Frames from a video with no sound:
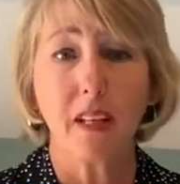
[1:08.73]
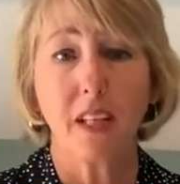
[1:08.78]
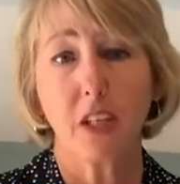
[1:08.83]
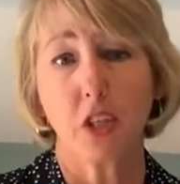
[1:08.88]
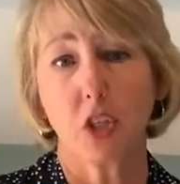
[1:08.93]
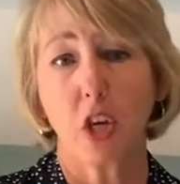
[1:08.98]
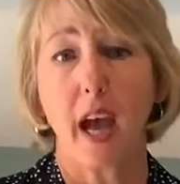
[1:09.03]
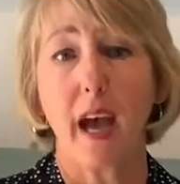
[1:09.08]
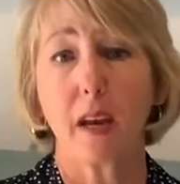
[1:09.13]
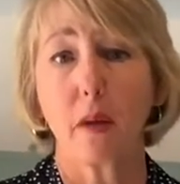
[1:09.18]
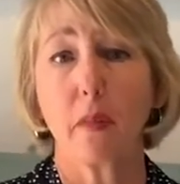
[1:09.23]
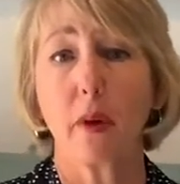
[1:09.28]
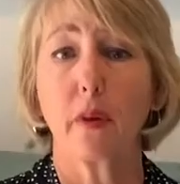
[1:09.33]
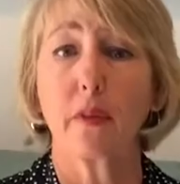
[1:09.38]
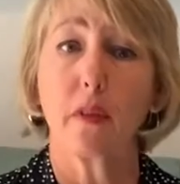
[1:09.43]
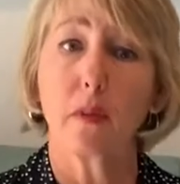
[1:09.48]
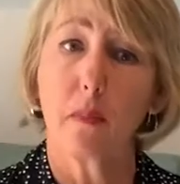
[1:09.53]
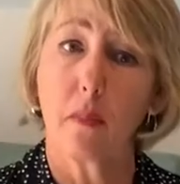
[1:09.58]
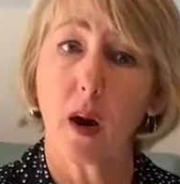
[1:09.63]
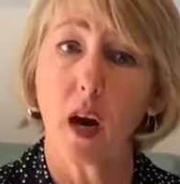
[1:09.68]
to chat about
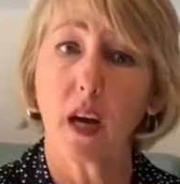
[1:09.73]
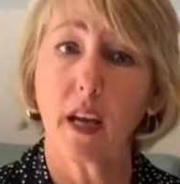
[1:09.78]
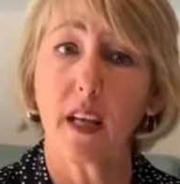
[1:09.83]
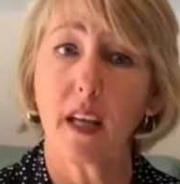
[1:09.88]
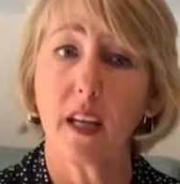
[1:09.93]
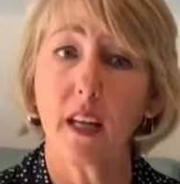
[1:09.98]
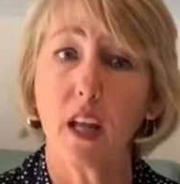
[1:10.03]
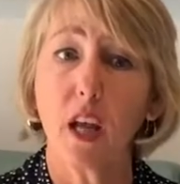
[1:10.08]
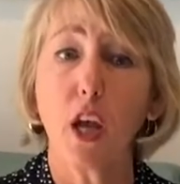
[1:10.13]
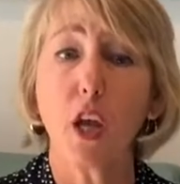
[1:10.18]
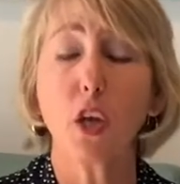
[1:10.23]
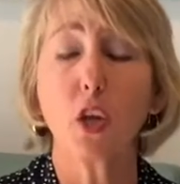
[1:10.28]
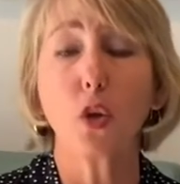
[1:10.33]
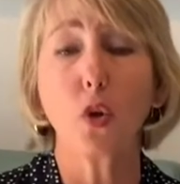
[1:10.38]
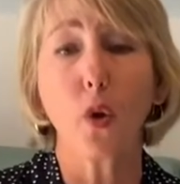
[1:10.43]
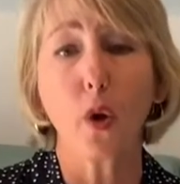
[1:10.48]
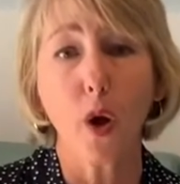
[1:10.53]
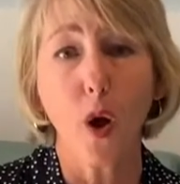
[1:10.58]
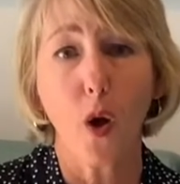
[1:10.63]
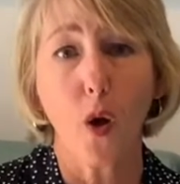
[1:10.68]
the market,
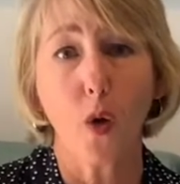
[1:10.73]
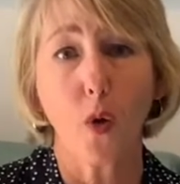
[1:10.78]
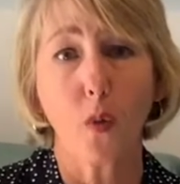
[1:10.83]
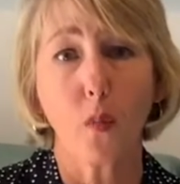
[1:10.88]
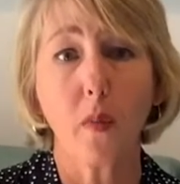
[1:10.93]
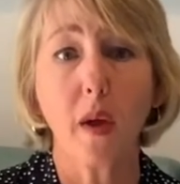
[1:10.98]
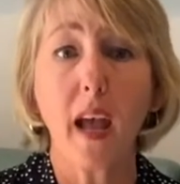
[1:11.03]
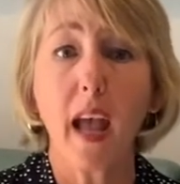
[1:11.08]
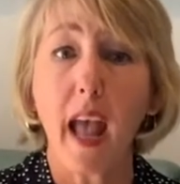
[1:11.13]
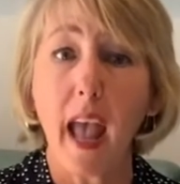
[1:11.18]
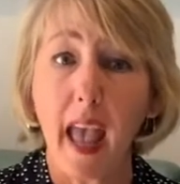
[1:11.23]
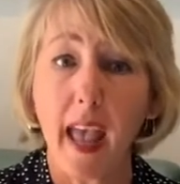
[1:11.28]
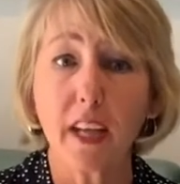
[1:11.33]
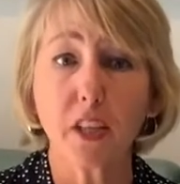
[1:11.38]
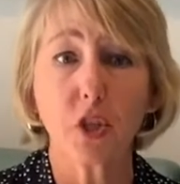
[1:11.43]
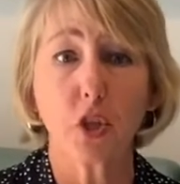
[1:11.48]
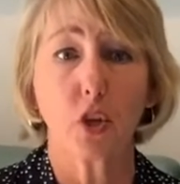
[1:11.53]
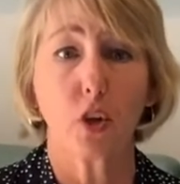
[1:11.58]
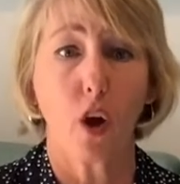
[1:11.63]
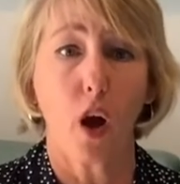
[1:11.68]
your home,
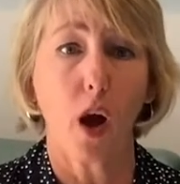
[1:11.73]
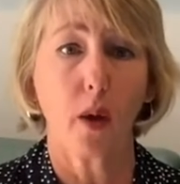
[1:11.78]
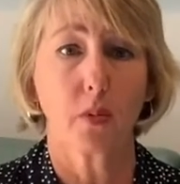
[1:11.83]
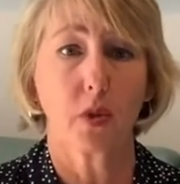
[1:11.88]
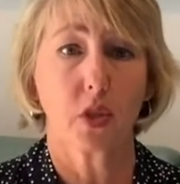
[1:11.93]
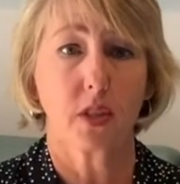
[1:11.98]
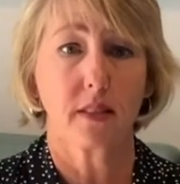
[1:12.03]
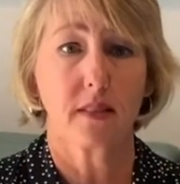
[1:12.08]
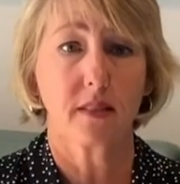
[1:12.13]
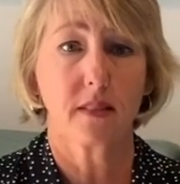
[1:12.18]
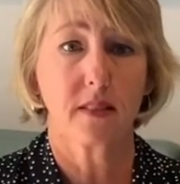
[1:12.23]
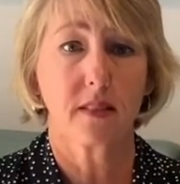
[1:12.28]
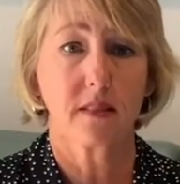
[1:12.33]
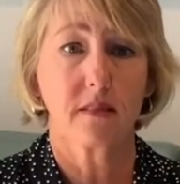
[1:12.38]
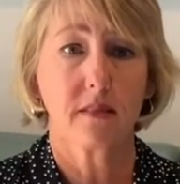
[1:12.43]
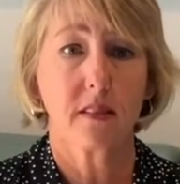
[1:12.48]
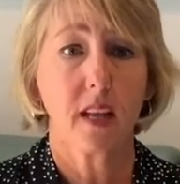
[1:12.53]
and your options.